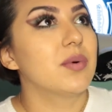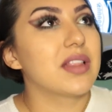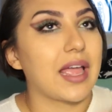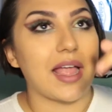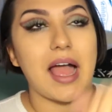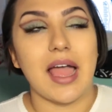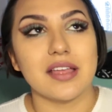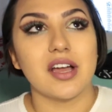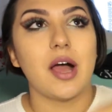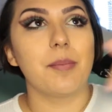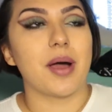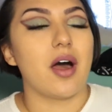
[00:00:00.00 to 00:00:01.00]
with like
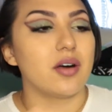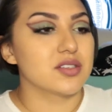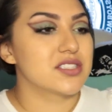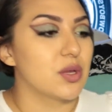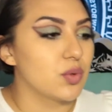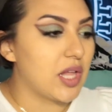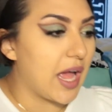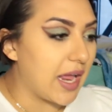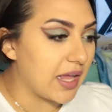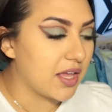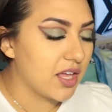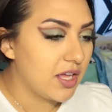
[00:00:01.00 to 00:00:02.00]
iKON, but also
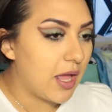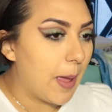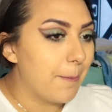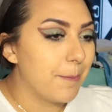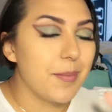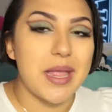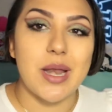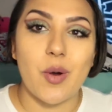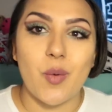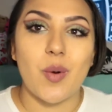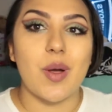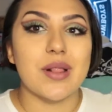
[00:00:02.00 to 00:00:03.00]
like
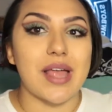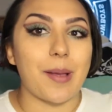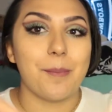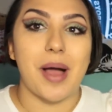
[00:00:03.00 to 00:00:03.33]
Mino, like a